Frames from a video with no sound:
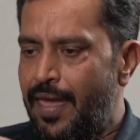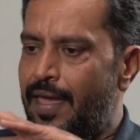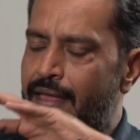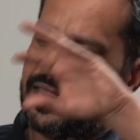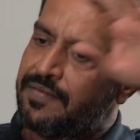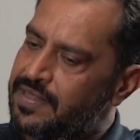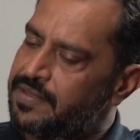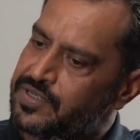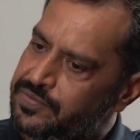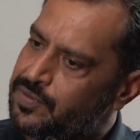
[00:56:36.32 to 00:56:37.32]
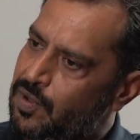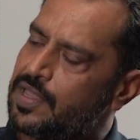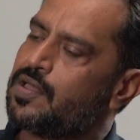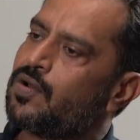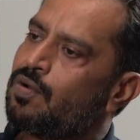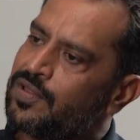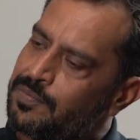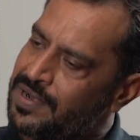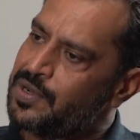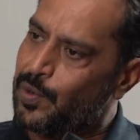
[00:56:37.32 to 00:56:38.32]
And everything which we're talking around the
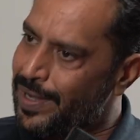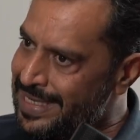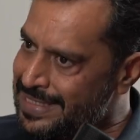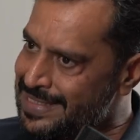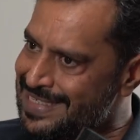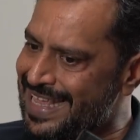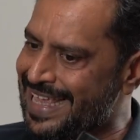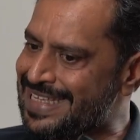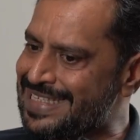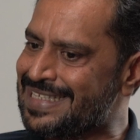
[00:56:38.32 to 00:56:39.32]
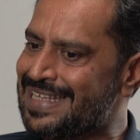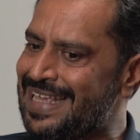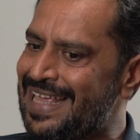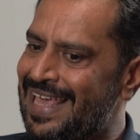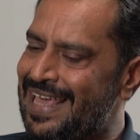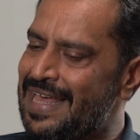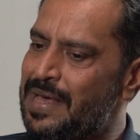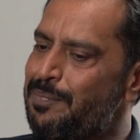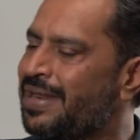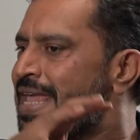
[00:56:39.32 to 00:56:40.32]
Print OS is
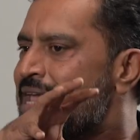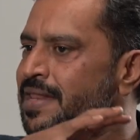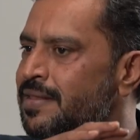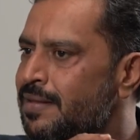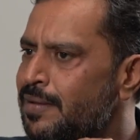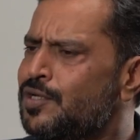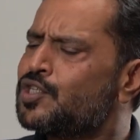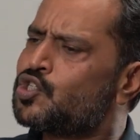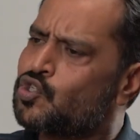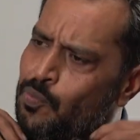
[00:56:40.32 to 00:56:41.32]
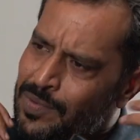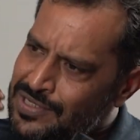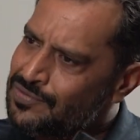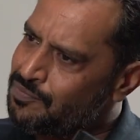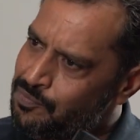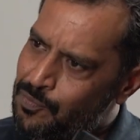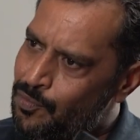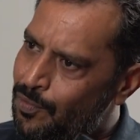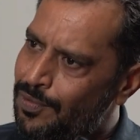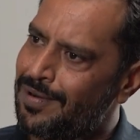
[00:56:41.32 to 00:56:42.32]
bringing in so much of
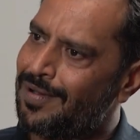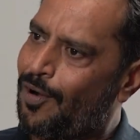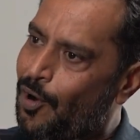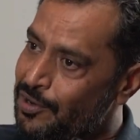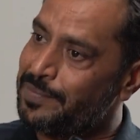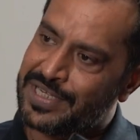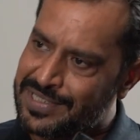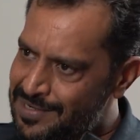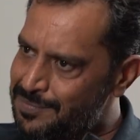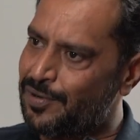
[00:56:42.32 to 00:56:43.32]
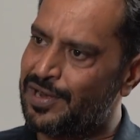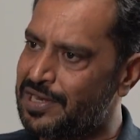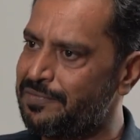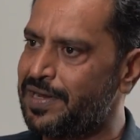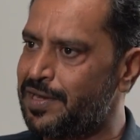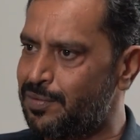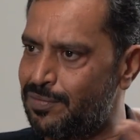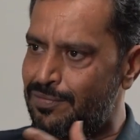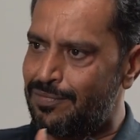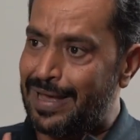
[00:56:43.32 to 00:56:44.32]
more automation and productivity
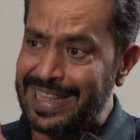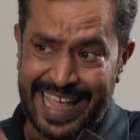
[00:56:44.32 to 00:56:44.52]
to the